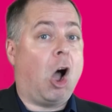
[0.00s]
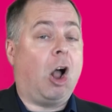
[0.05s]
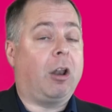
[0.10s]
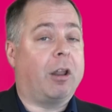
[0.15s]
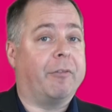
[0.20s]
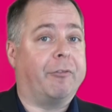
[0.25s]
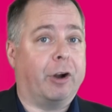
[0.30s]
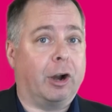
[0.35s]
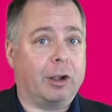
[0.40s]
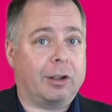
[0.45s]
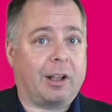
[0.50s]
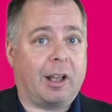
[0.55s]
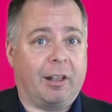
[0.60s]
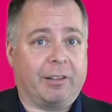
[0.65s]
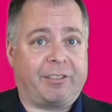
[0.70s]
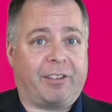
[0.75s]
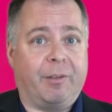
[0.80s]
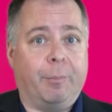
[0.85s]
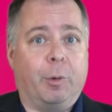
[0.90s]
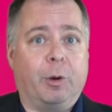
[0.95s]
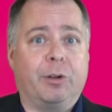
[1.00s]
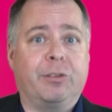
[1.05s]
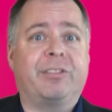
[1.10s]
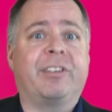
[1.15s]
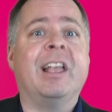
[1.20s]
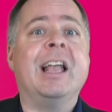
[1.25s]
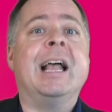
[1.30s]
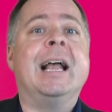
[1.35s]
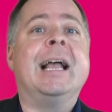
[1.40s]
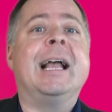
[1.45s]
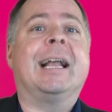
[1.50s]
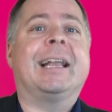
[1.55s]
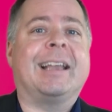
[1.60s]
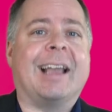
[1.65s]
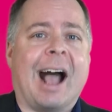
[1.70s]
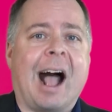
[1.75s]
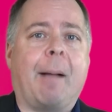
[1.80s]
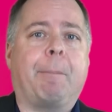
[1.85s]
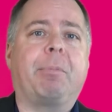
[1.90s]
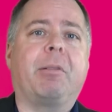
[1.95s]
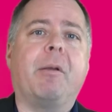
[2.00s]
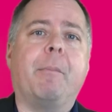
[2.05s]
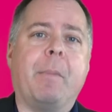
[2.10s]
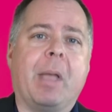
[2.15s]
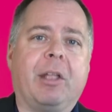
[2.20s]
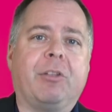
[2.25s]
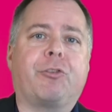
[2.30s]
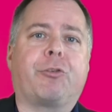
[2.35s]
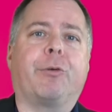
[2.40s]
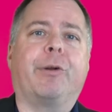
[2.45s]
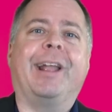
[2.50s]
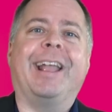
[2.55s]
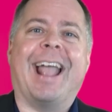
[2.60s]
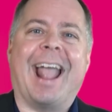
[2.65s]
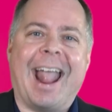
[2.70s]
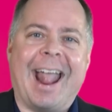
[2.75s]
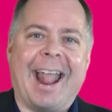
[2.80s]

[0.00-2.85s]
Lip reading: all of our customers complimentary